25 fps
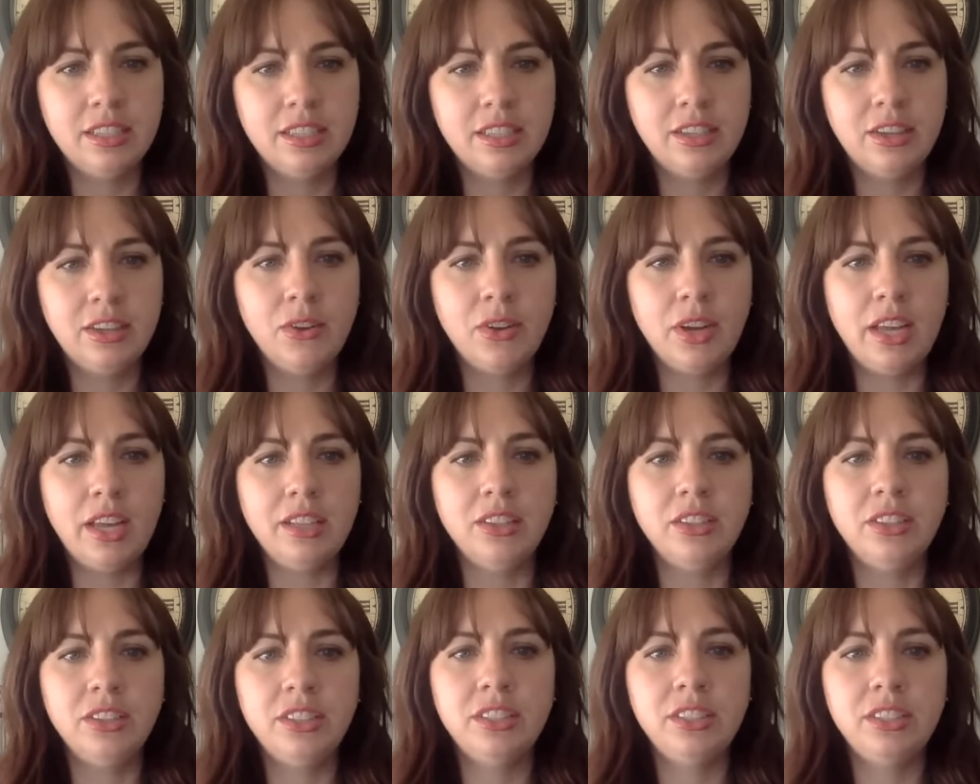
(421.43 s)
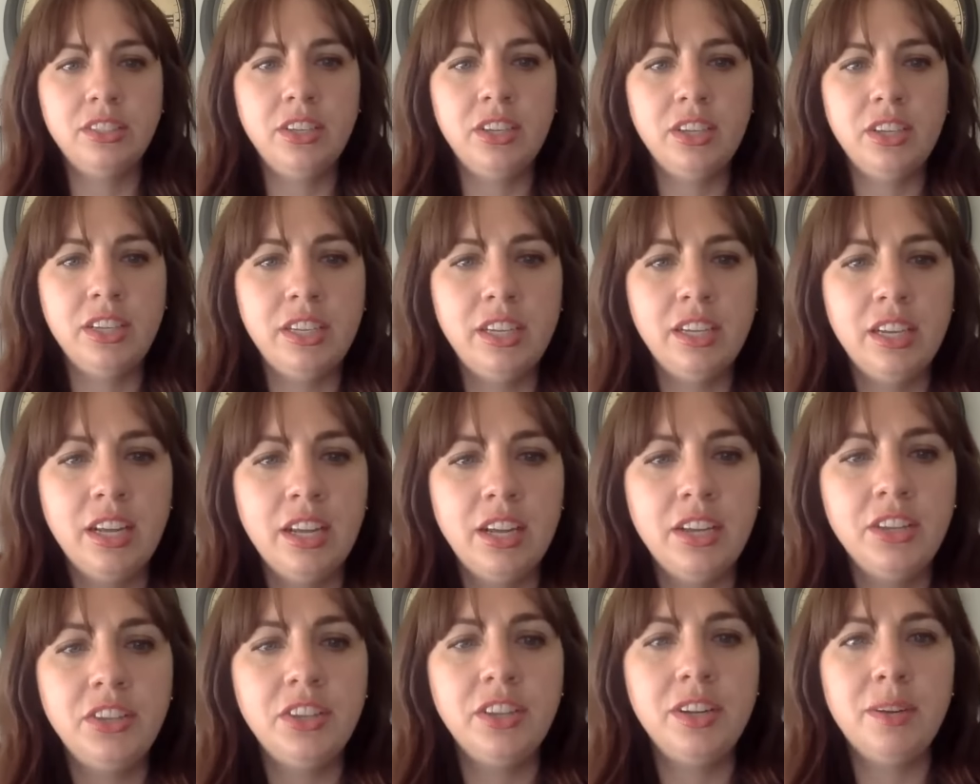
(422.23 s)
Okay, looks good.
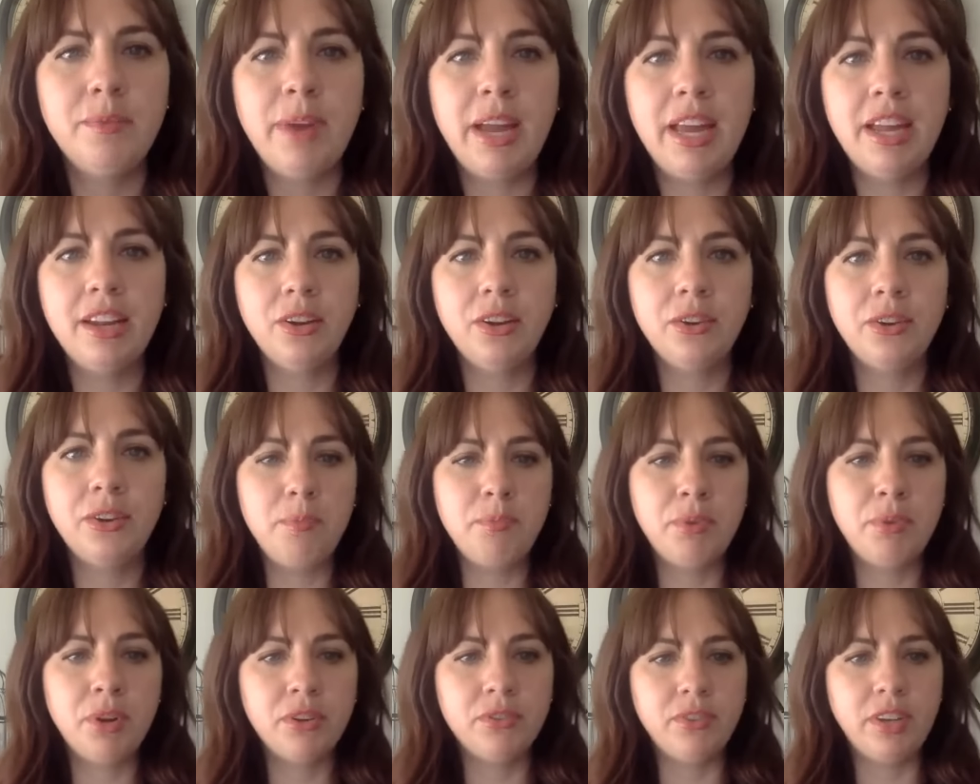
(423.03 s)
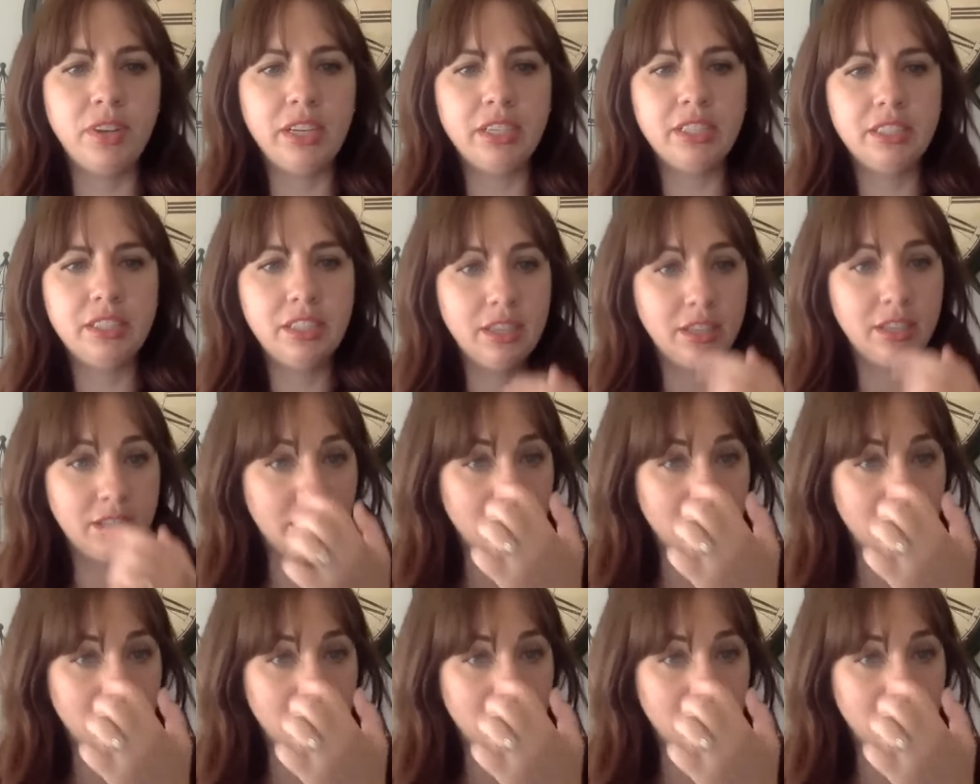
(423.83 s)
Good on my end. Okay, perfect.